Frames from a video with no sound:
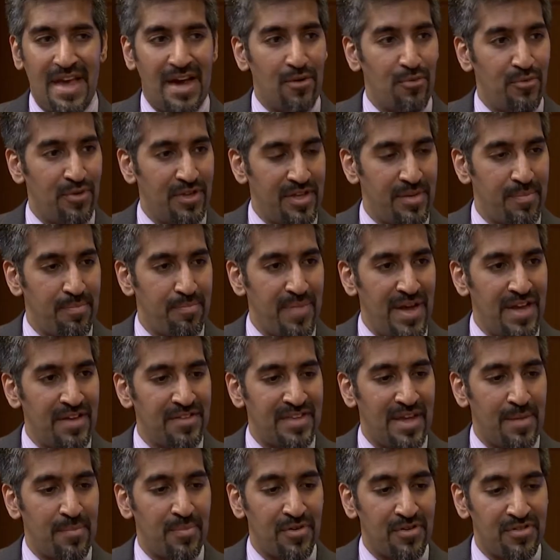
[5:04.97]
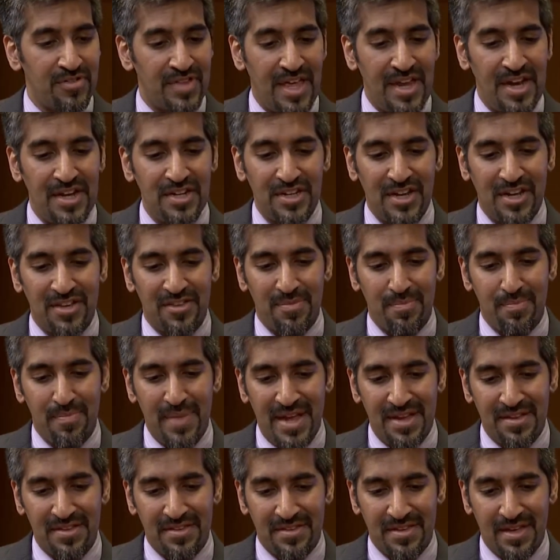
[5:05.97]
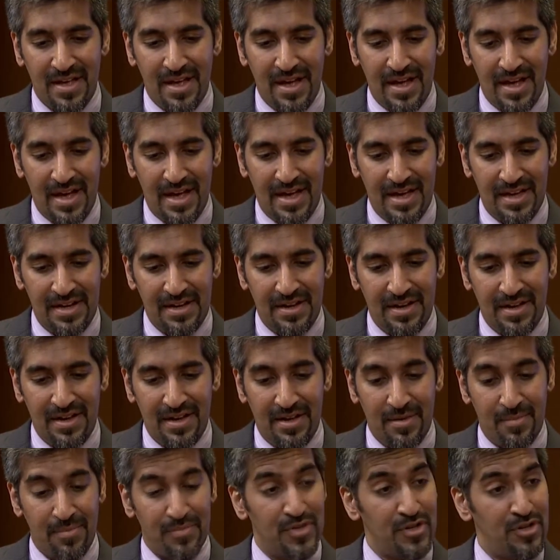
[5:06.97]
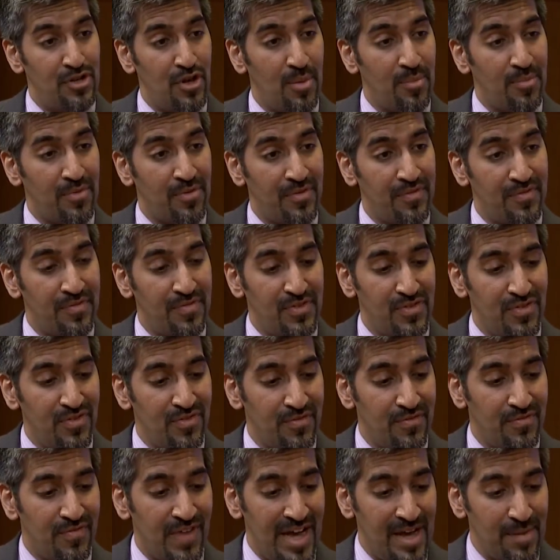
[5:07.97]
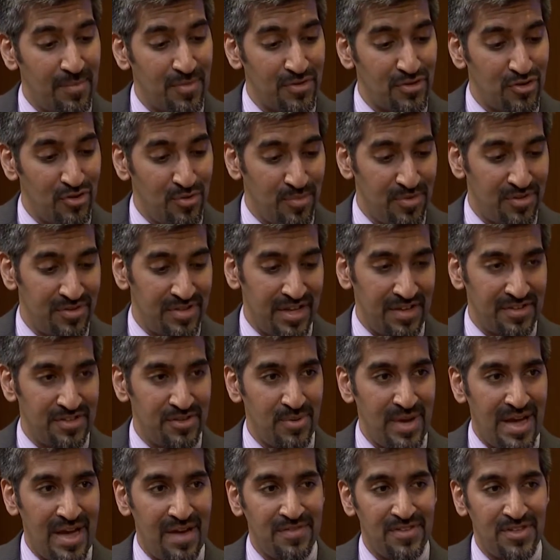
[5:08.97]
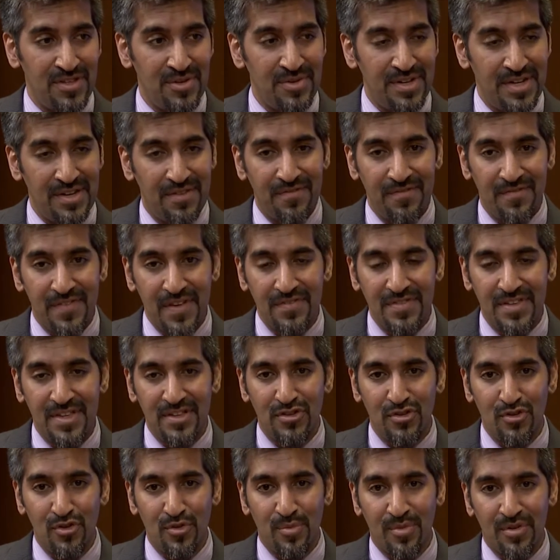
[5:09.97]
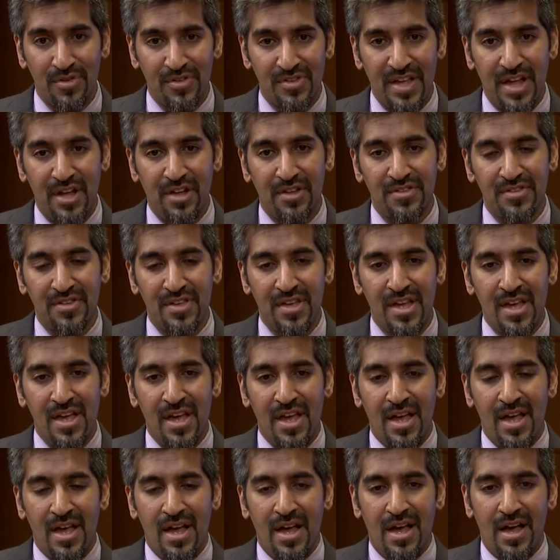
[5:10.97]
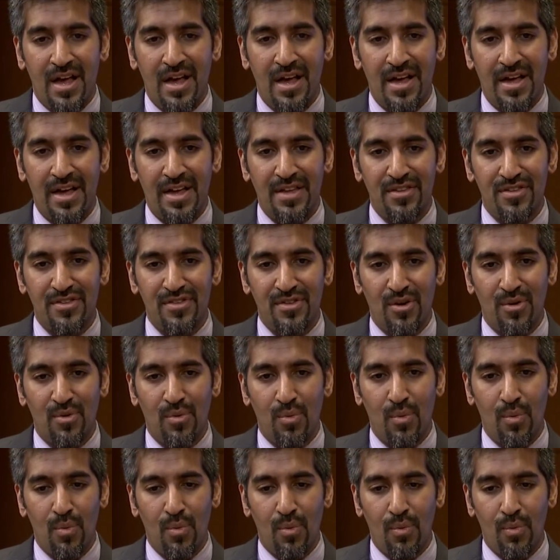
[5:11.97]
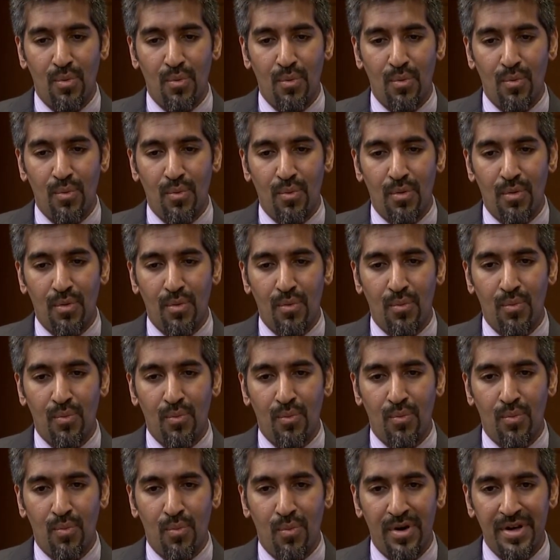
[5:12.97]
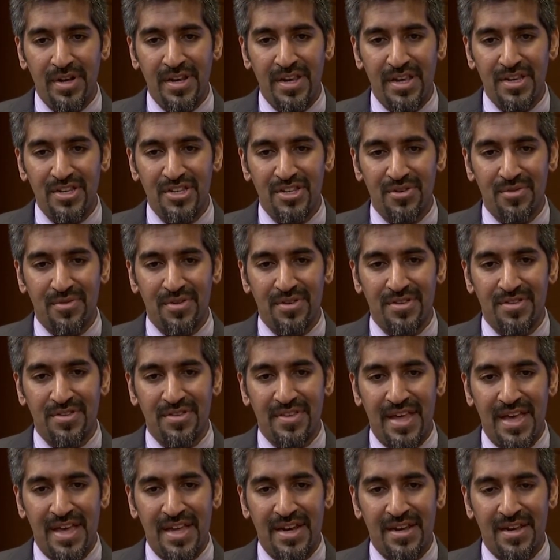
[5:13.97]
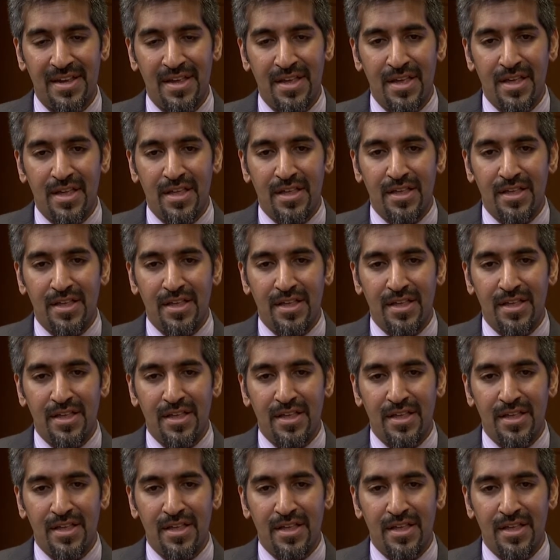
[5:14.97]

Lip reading: not really based on percentage, it's based on the number of viable tumor cells you have, so you need 50 tumor cells. And so one issue is that,